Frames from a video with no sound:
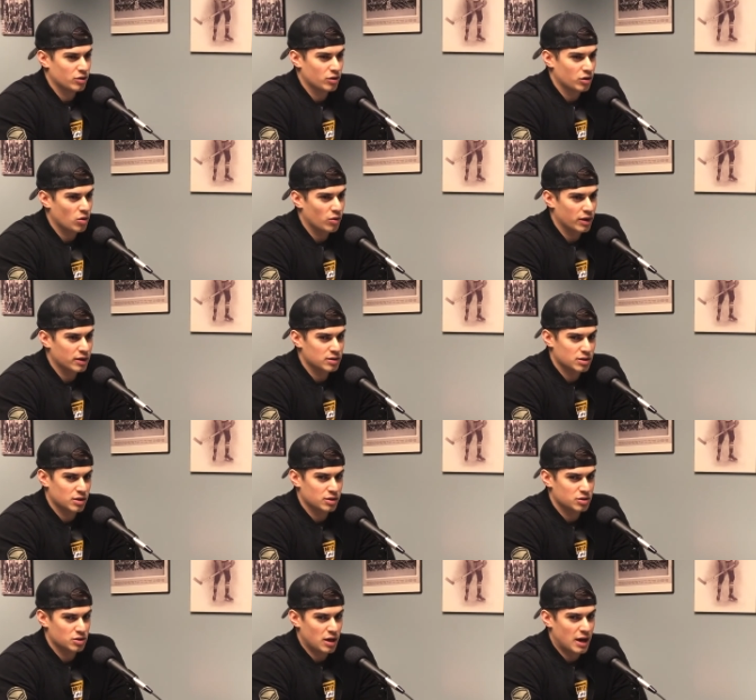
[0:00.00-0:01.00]
they're going into the
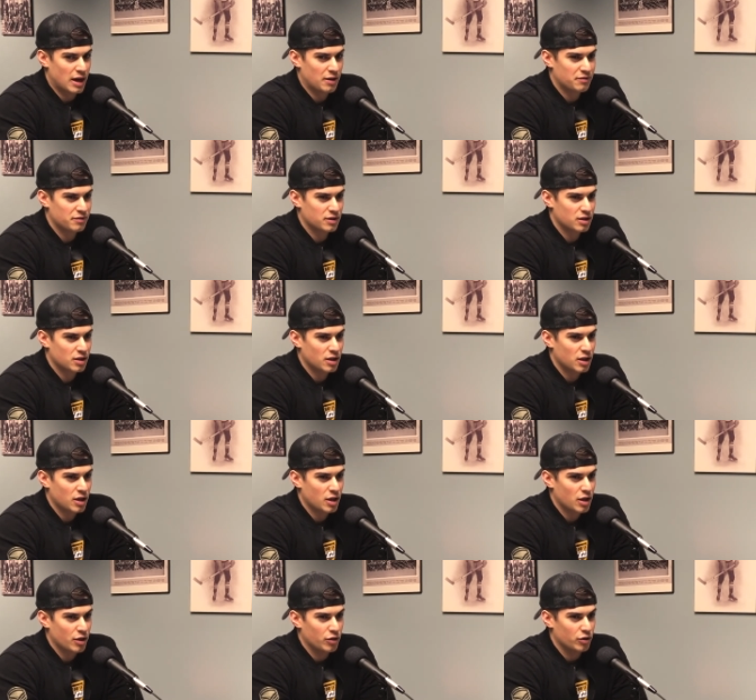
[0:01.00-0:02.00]
draft,
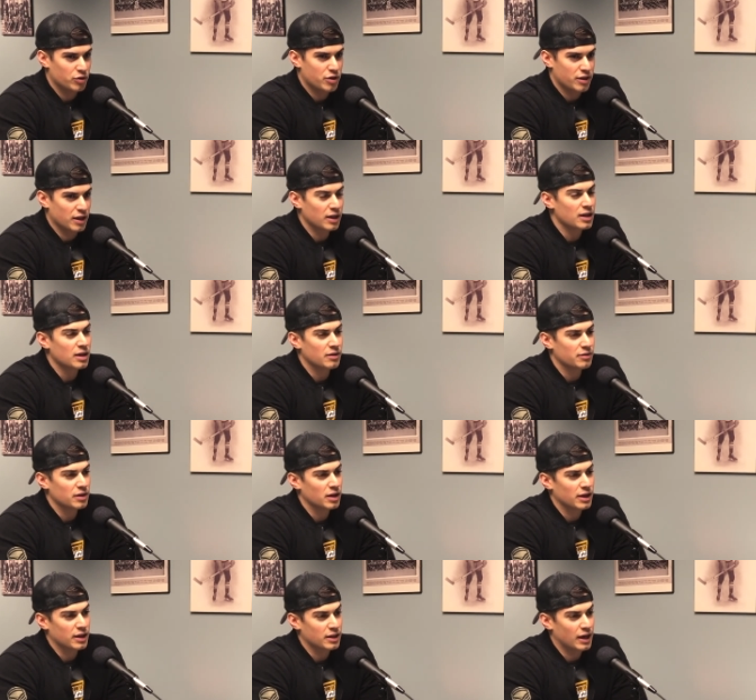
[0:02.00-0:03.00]
they're thinking of it
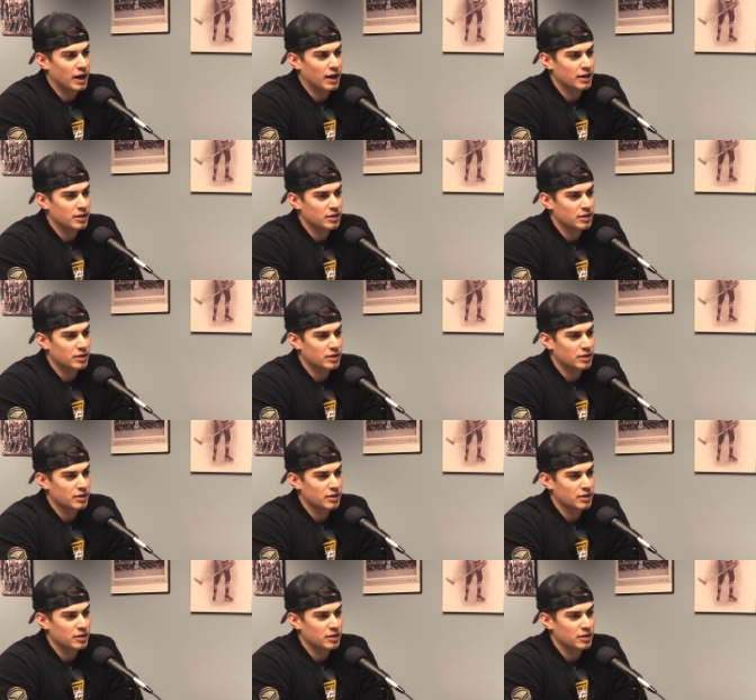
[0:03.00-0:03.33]
like that.